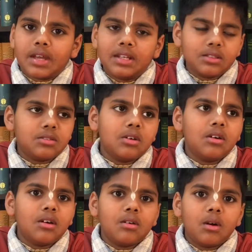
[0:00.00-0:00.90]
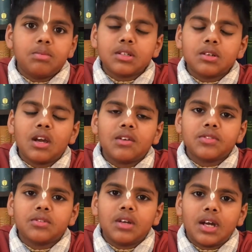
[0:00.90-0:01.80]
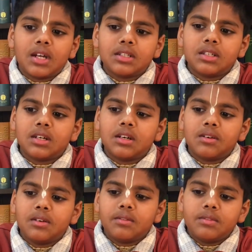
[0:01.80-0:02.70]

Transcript: as you saw, obviously you have to add the